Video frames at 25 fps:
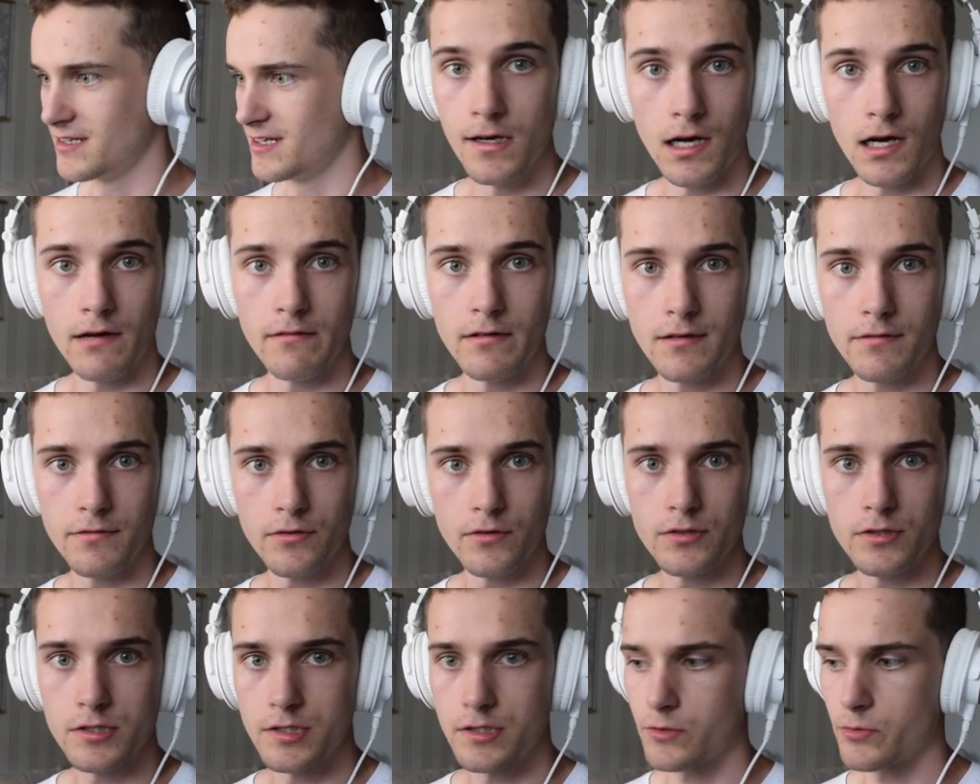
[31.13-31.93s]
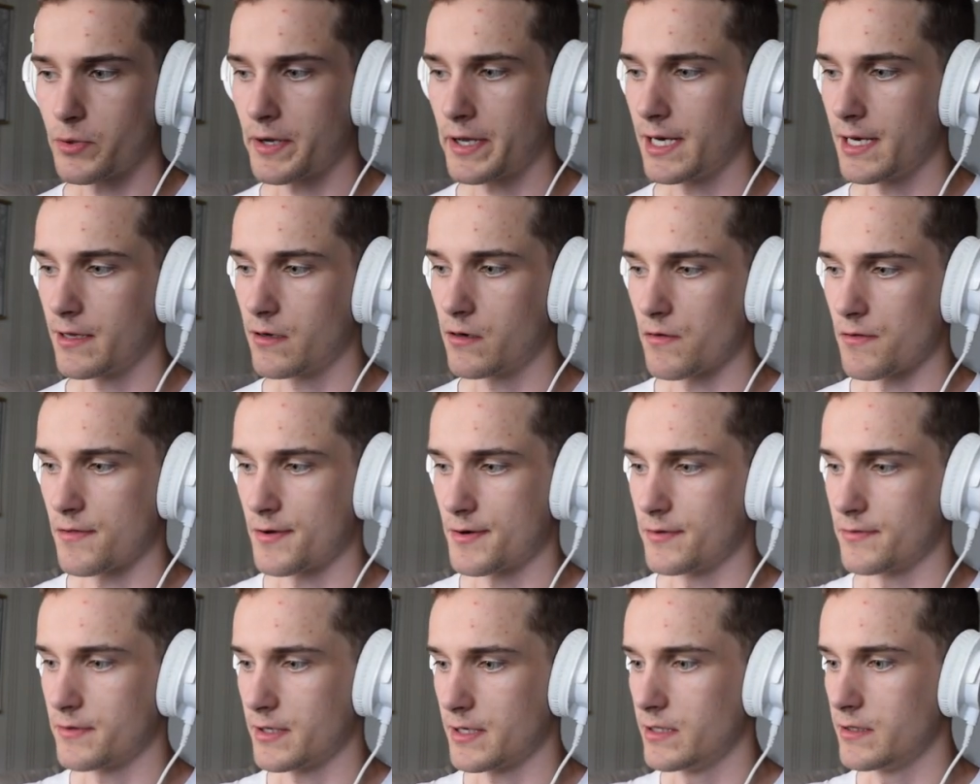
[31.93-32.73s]
I will first quickly go
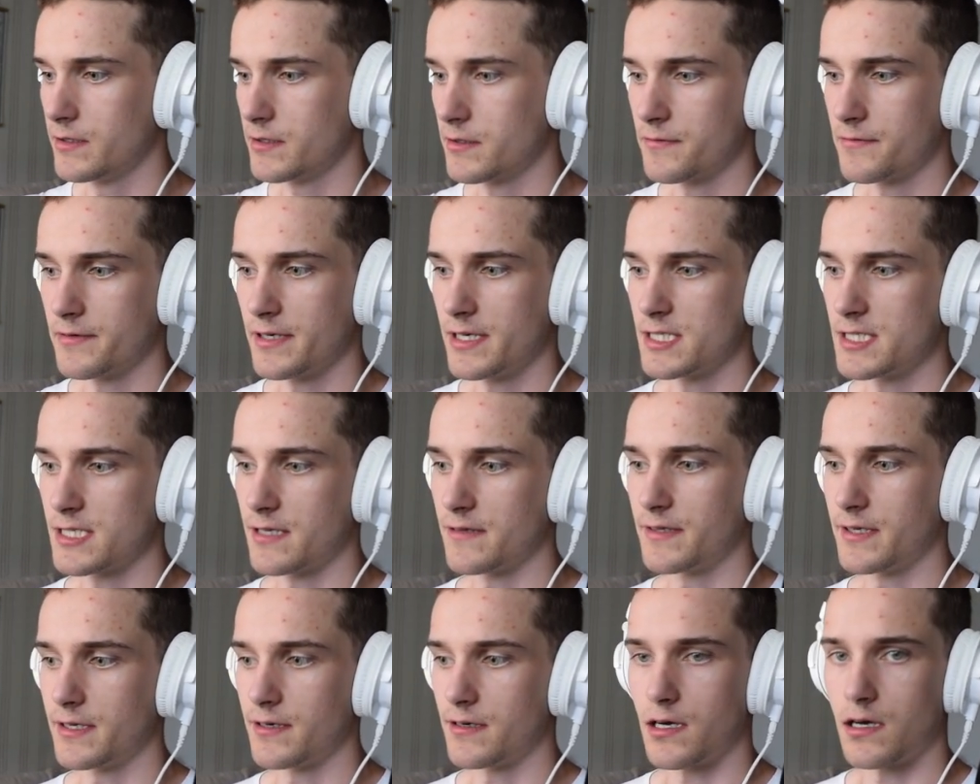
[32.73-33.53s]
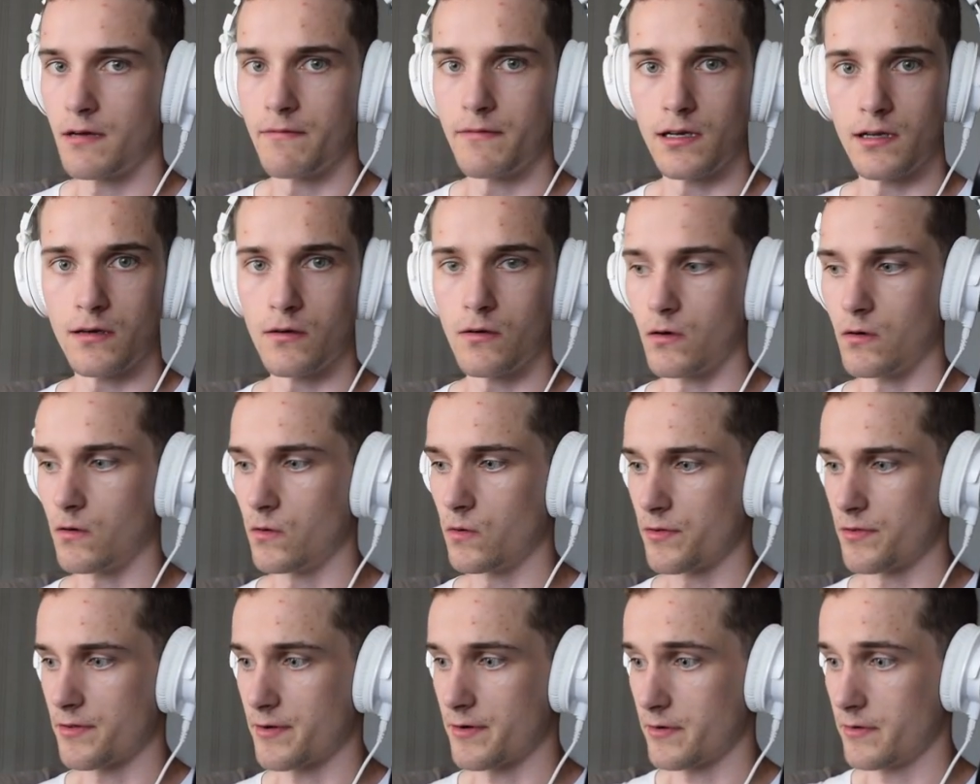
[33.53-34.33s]
through the interface, and then I will go
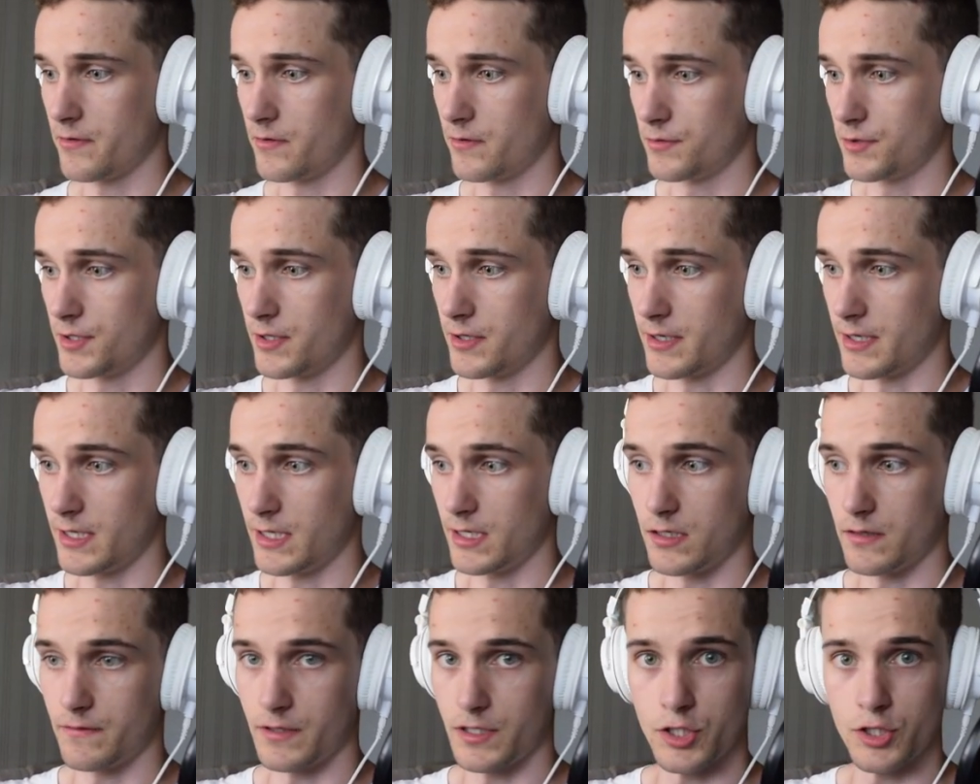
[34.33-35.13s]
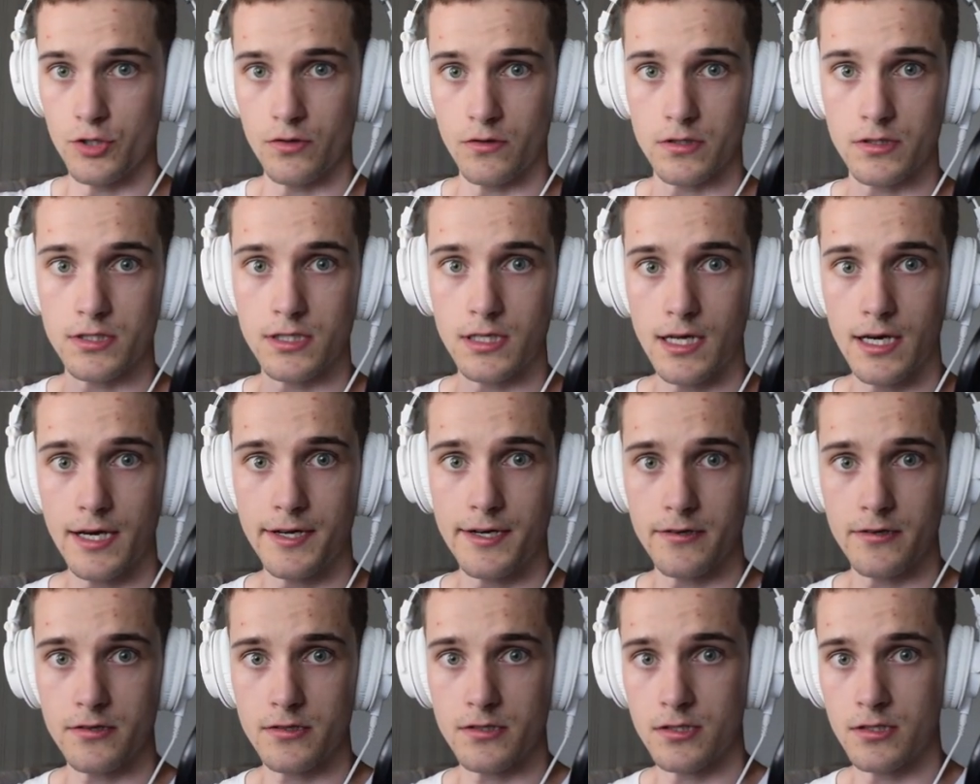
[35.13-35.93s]
through the individual
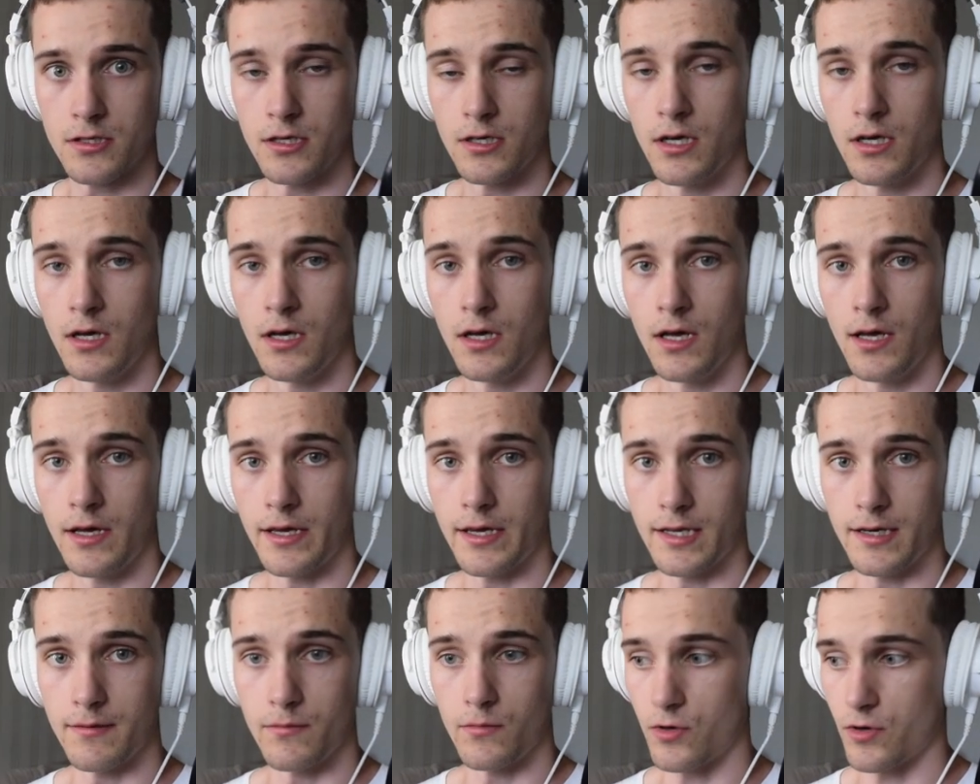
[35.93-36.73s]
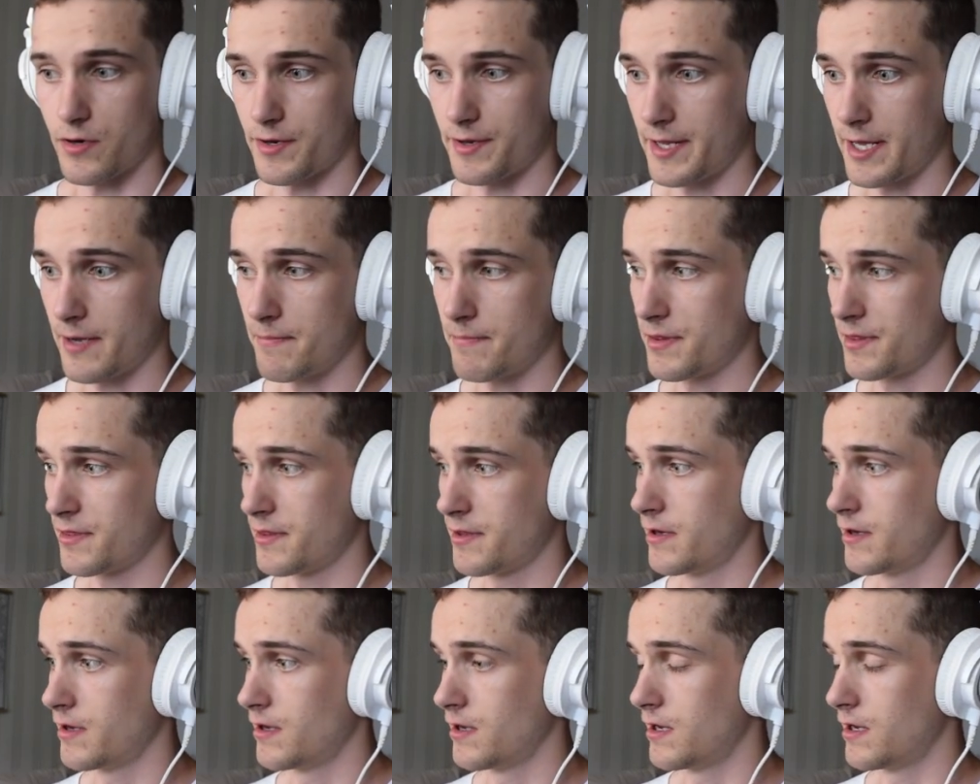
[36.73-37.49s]
sliders in more depth,